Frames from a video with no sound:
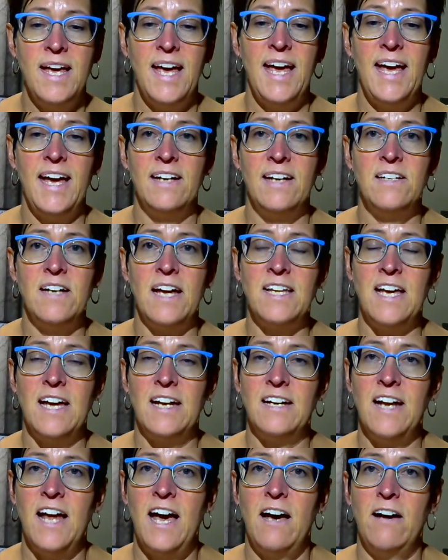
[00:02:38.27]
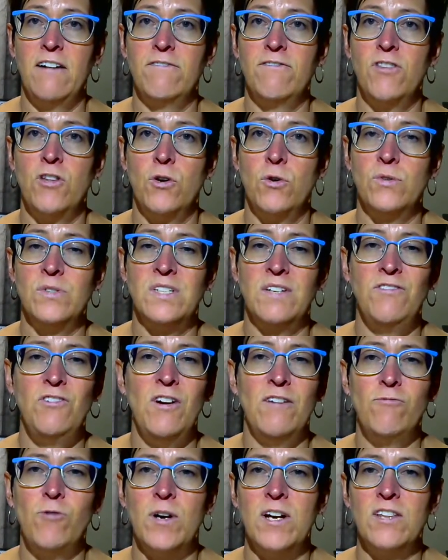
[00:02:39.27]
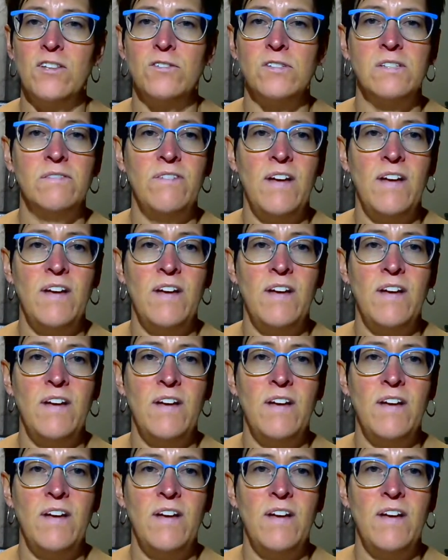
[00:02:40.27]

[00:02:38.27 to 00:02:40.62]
And again, have those, if you have one of those